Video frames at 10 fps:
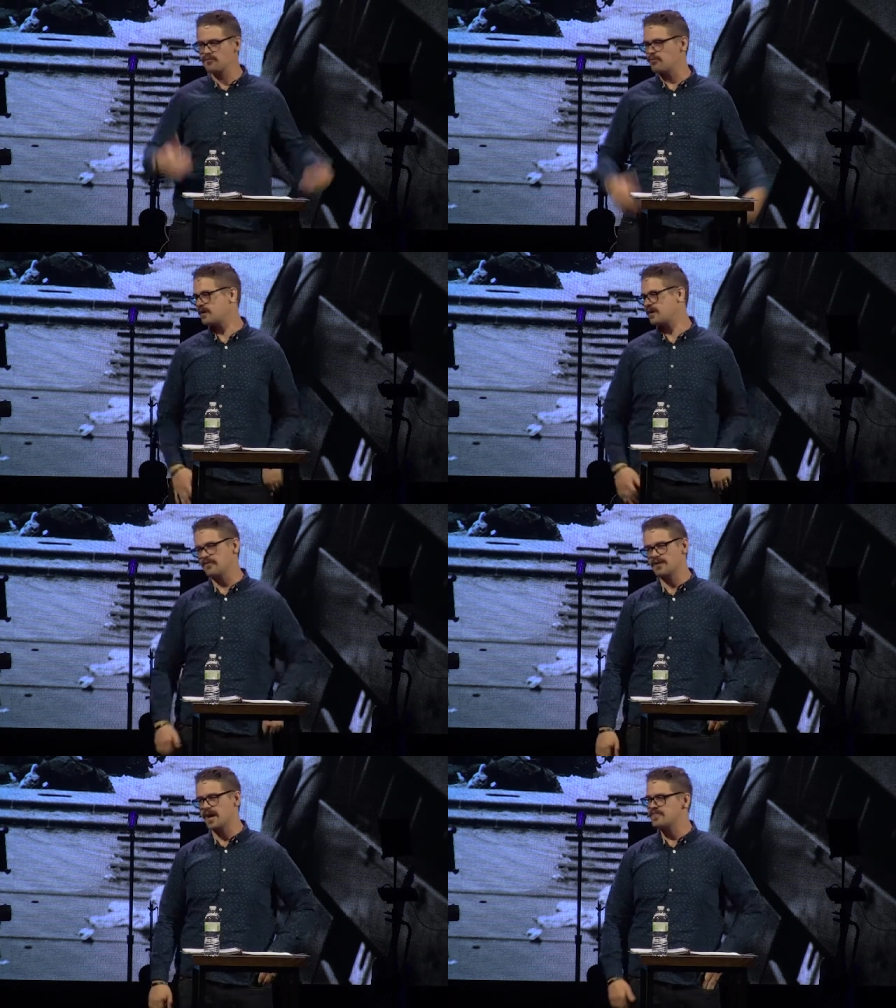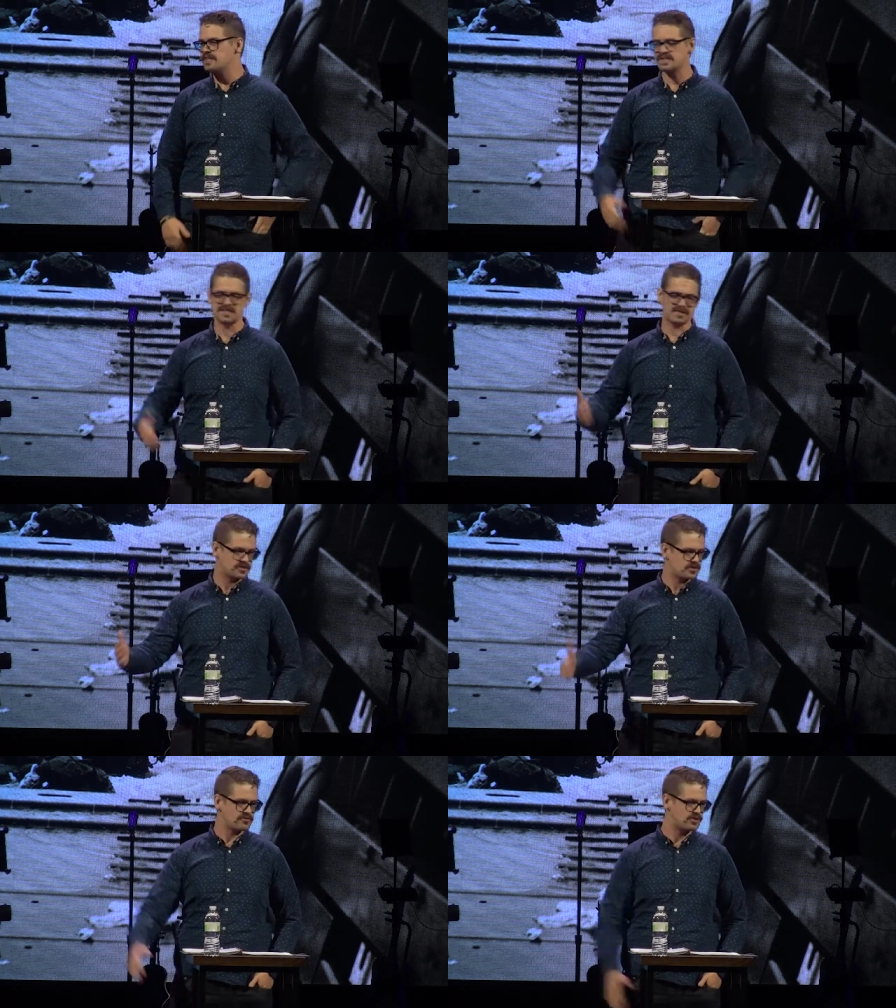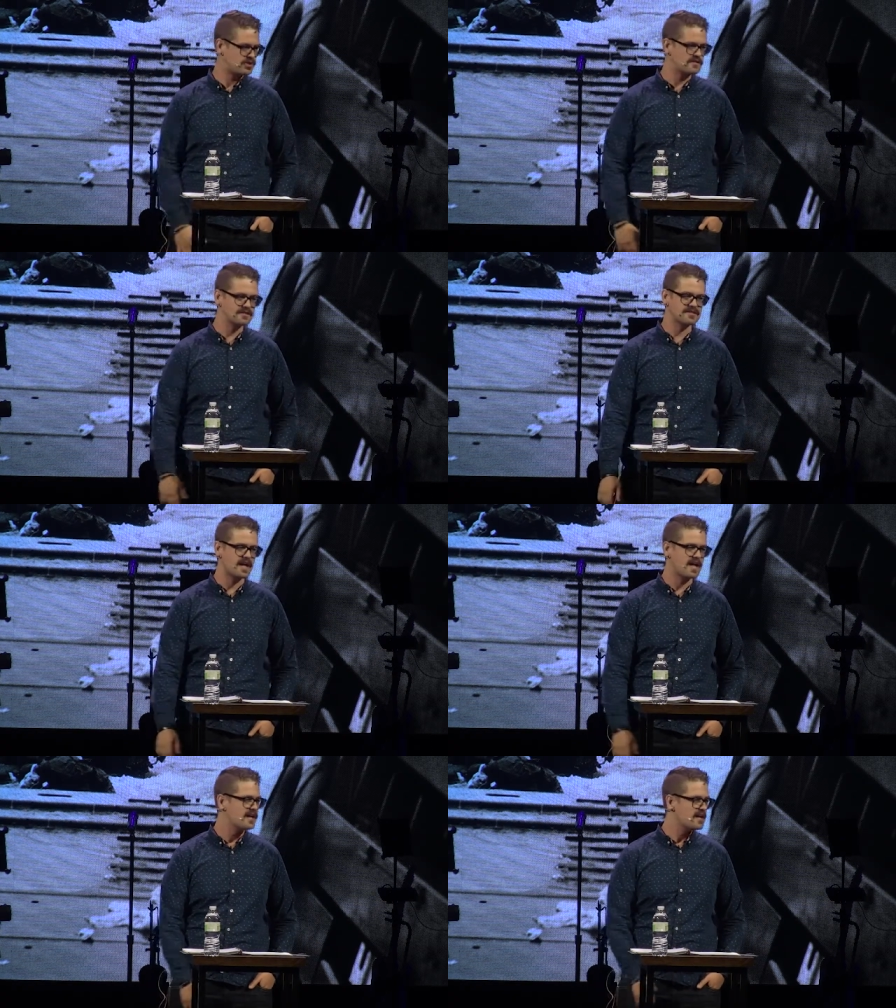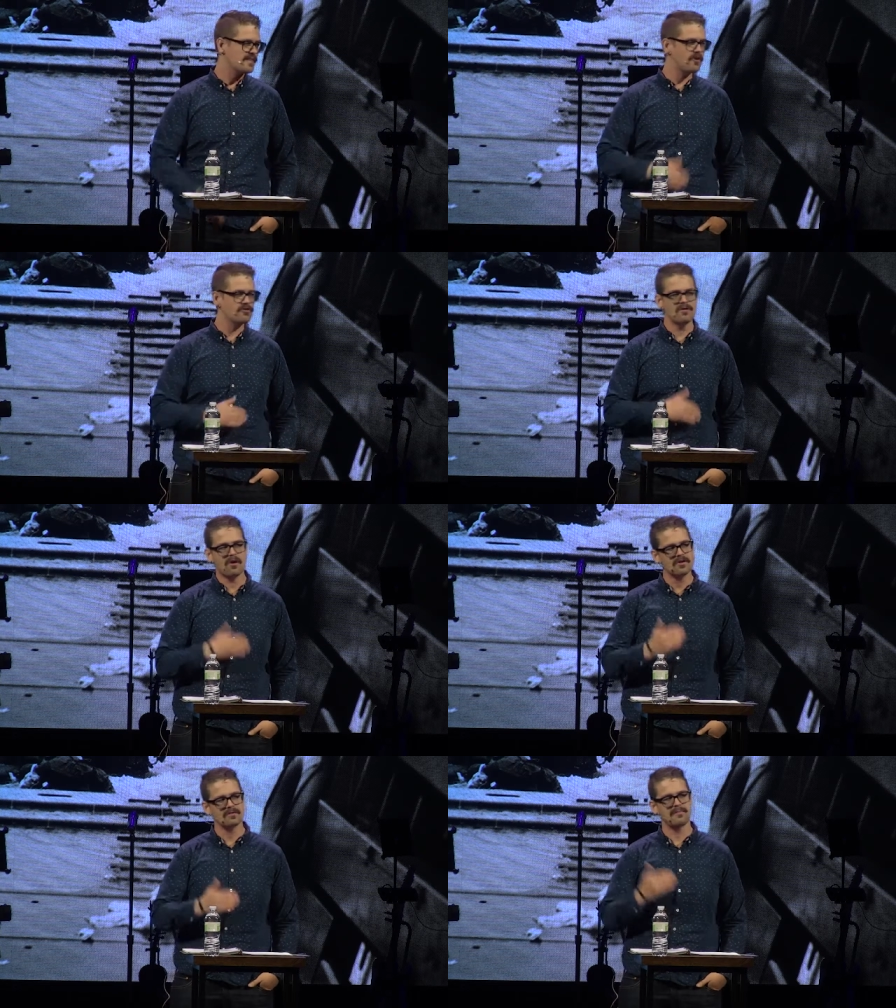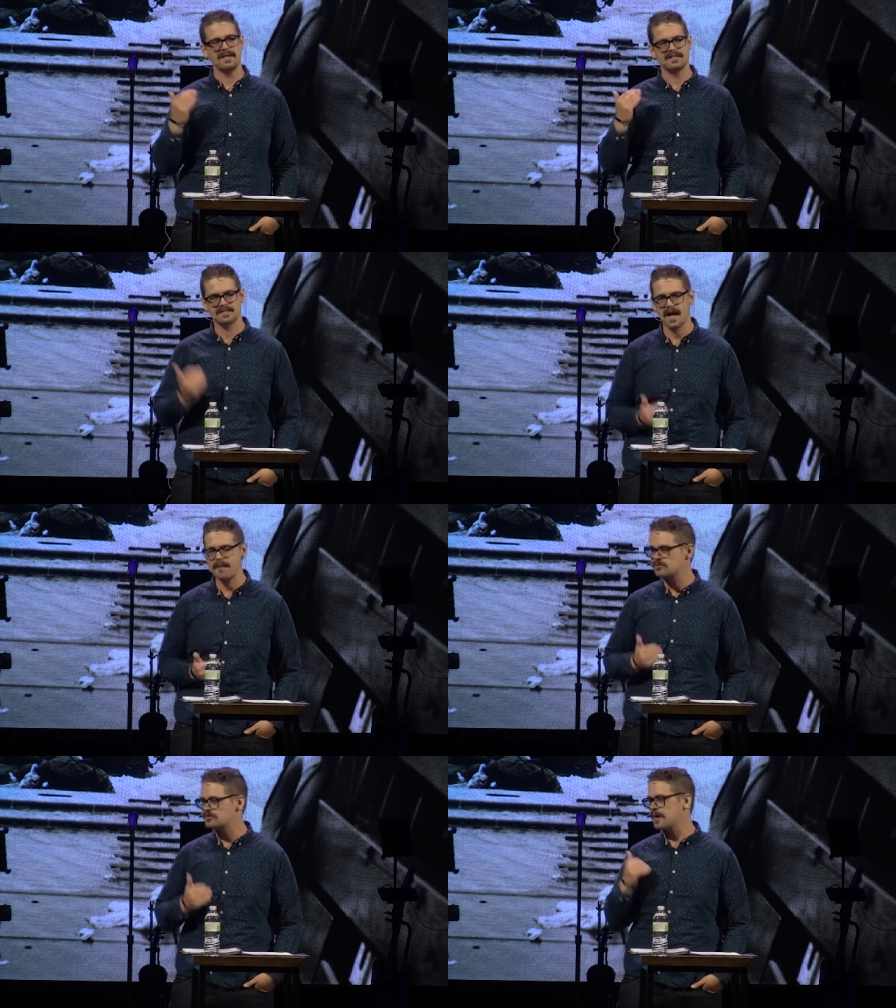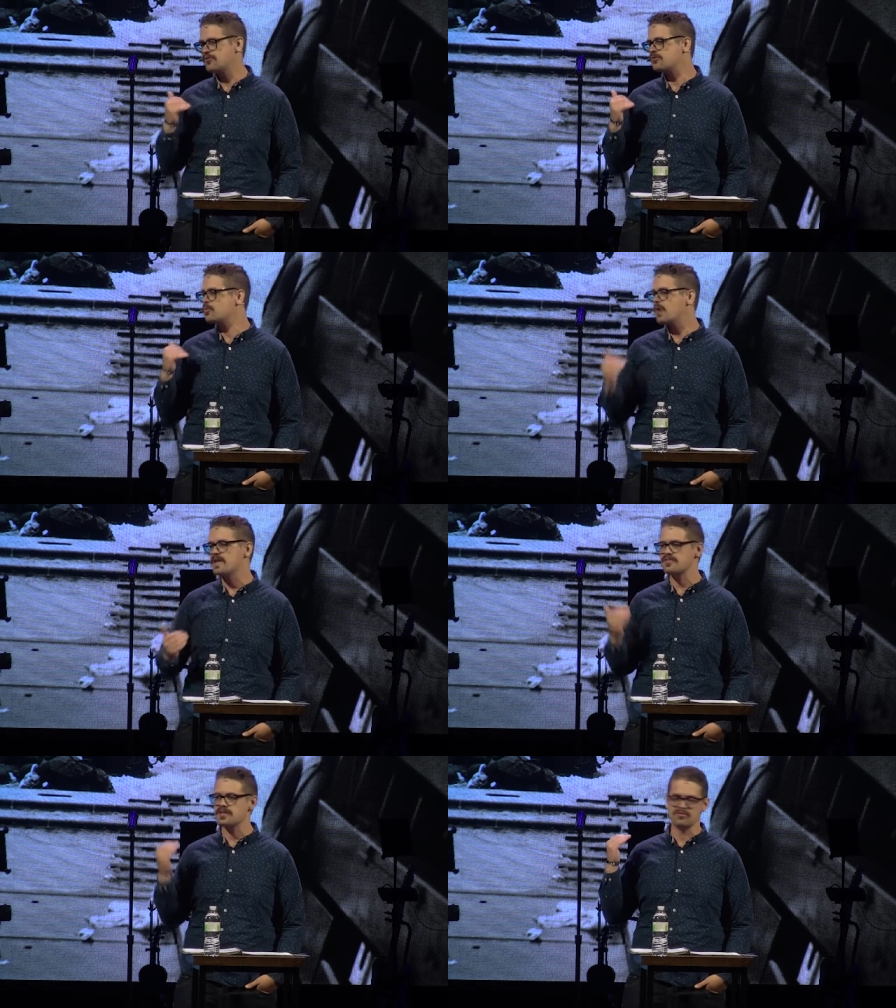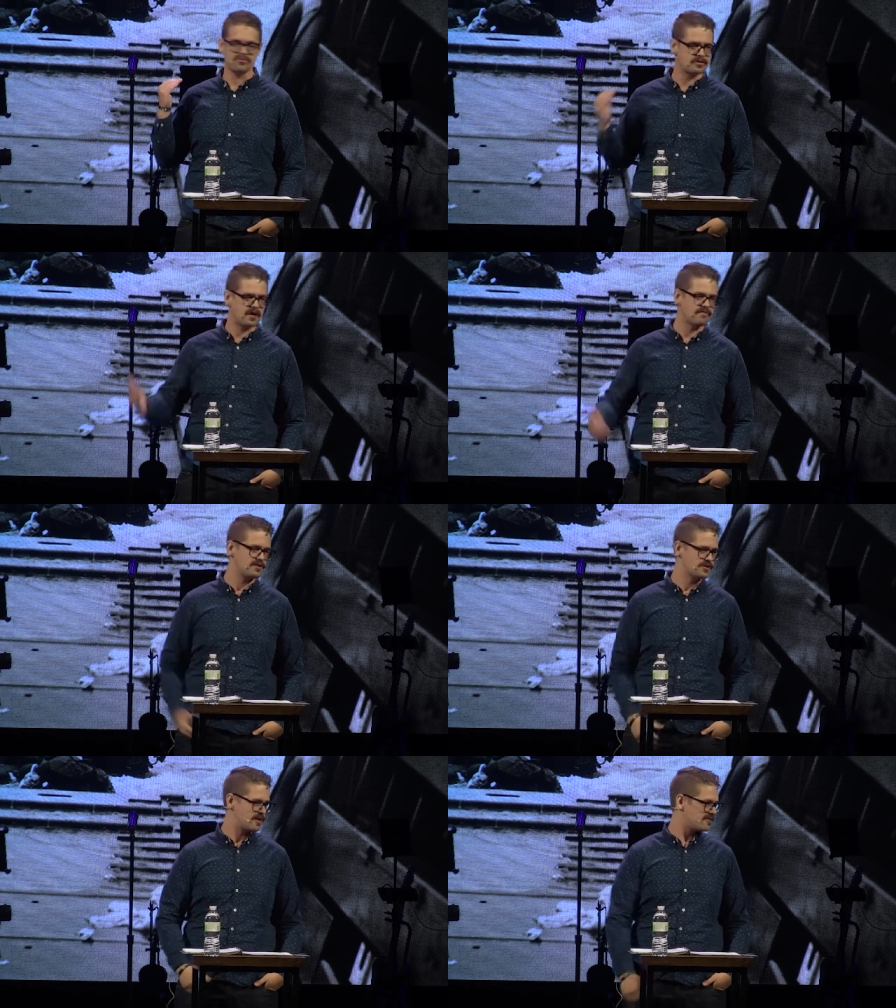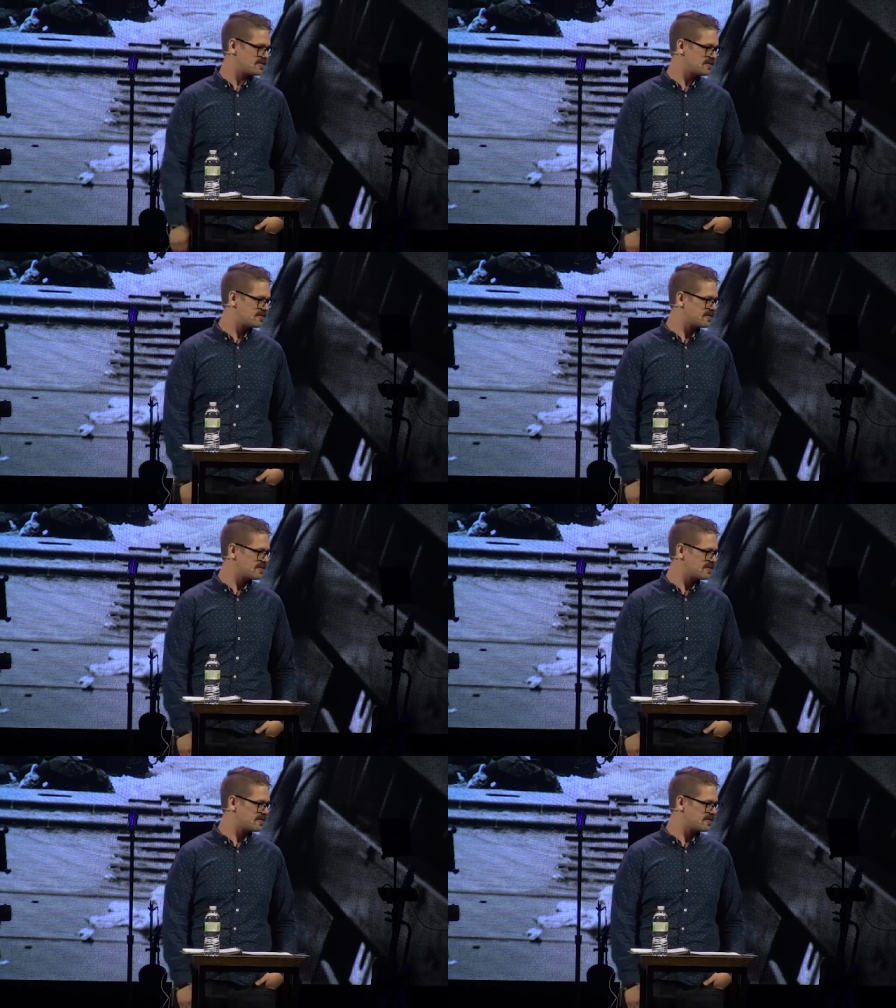for one another. And I think this is huge. Jesus said, they'll know you're my disciples by the way that you love each other.